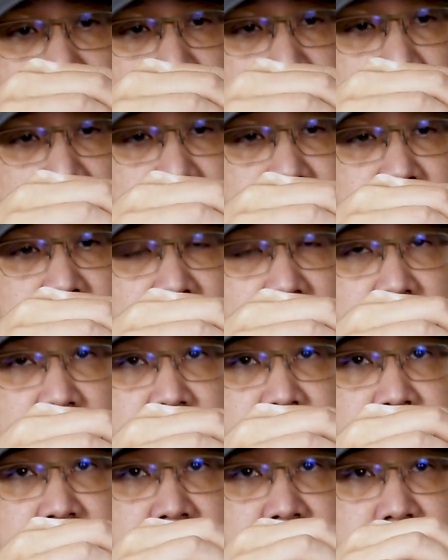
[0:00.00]

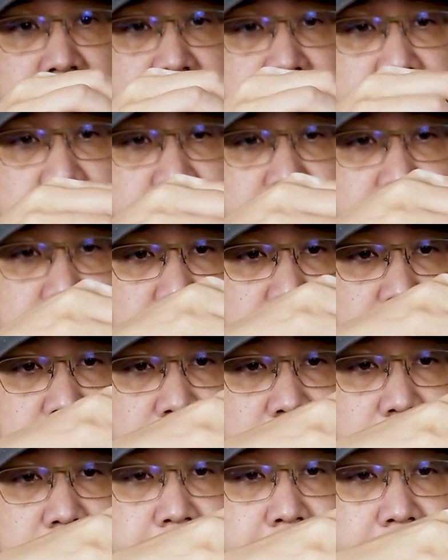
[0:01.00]
elevation
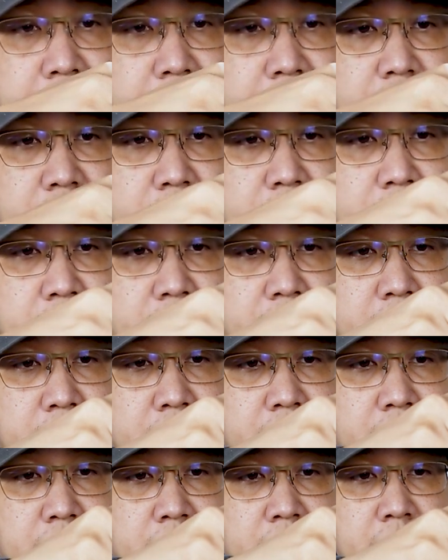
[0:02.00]
bare,
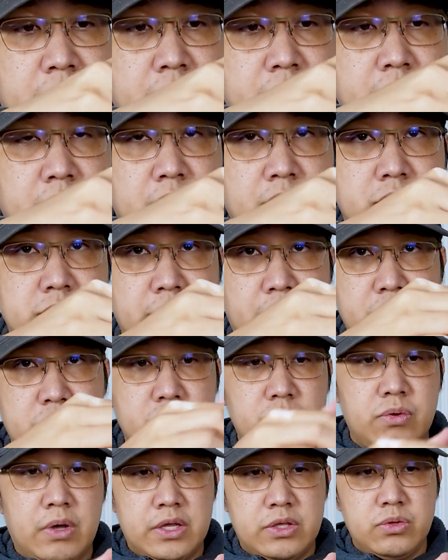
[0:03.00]
because I
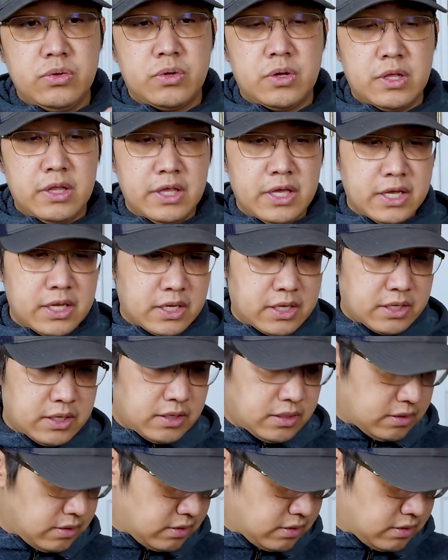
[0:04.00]
do click.